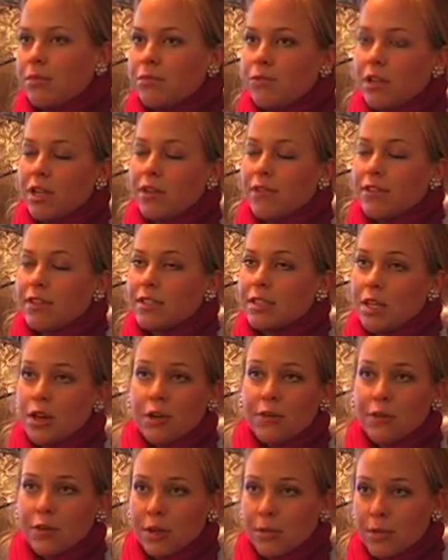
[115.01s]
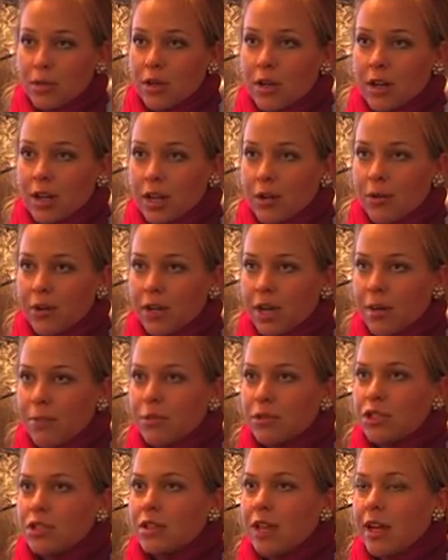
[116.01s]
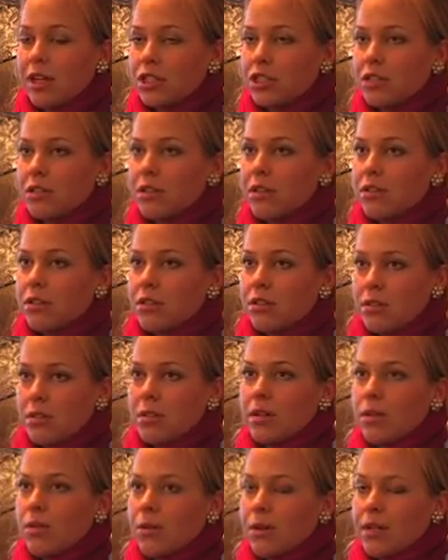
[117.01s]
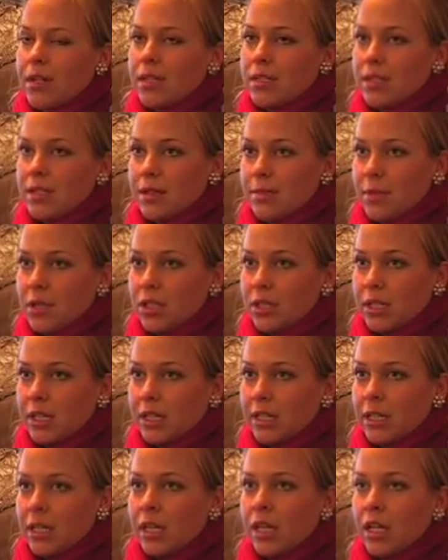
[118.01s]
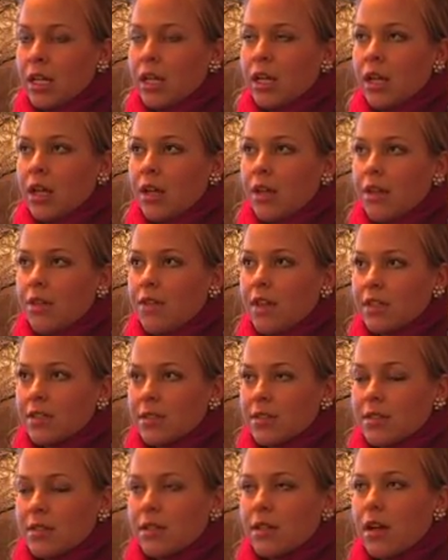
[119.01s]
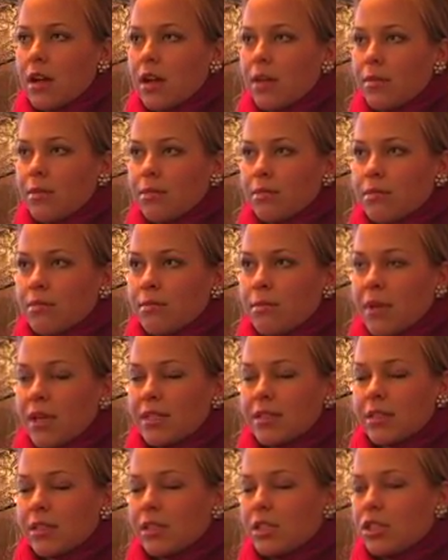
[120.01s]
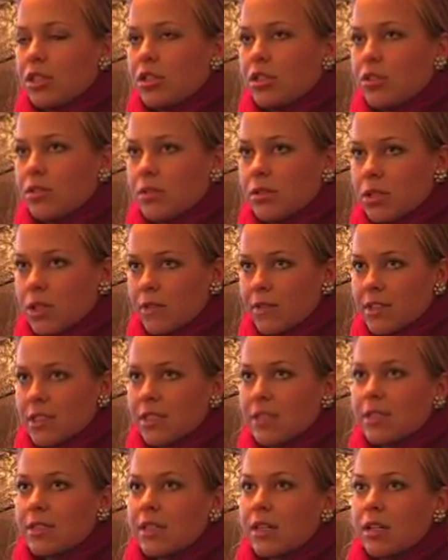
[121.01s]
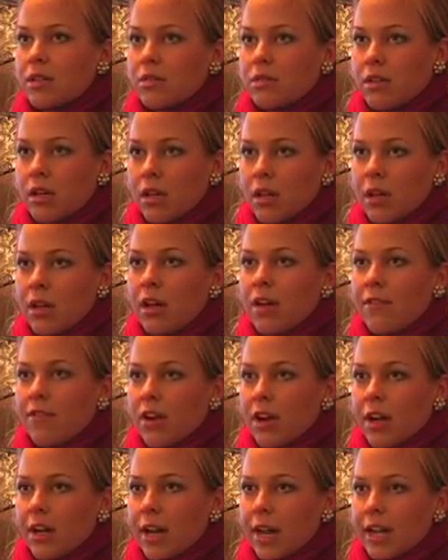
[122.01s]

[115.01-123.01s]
We have the Center for Community going up, which is actually another student-oriented building. That's basically just student services and a very